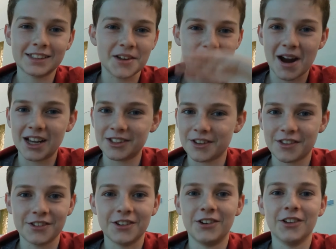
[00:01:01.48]
gonna surprise
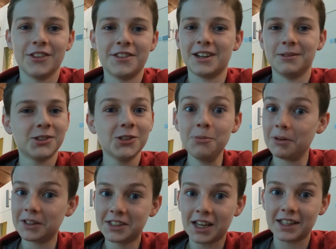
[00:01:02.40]
me through the whole thing. I'm
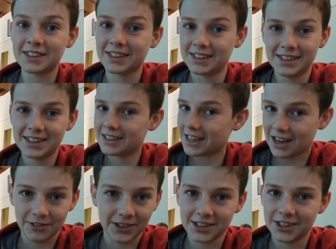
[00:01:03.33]
super excited,
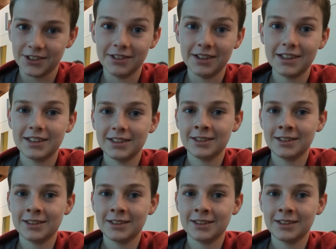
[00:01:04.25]
can't wait to do it.